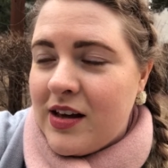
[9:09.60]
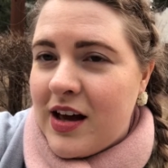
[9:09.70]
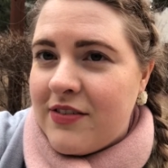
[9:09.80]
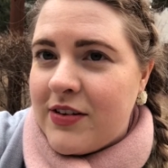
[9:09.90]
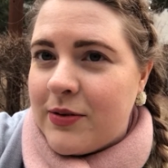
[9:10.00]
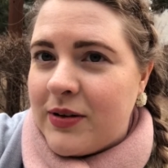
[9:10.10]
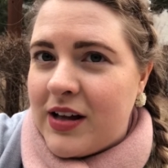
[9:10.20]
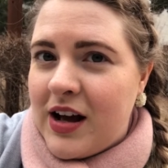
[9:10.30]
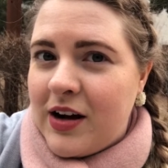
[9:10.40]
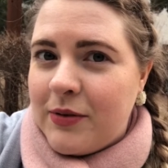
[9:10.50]
I feel
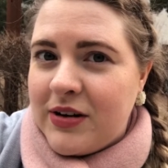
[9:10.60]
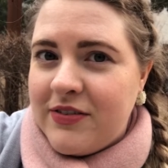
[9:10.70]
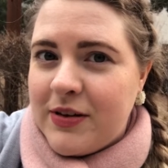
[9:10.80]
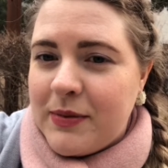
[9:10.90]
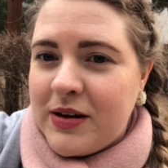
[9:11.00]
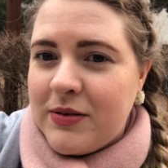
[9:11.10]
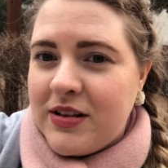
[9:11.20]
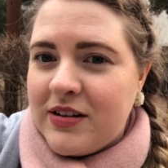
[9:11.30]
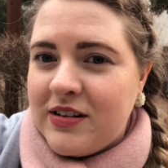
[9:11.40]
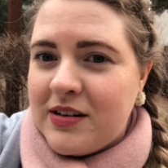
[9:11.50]
really awkward filming when
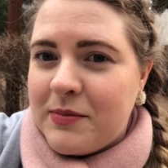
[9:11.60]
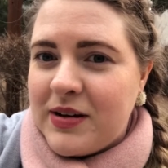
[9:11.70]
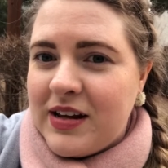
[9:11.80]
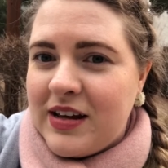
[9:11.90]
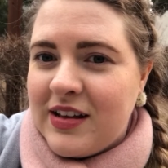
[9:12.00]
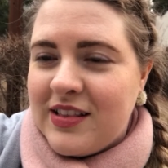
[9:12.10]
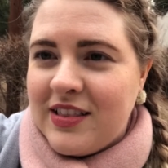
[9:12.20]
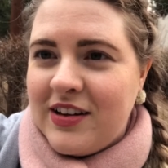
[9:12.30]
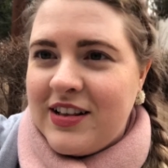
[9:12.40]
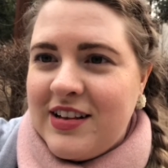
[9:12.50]
there's somebody.
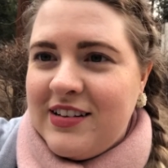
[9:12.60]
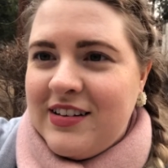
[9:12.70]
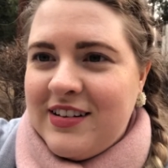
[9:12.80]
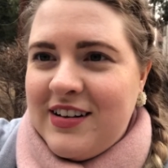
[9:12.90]
Look at this little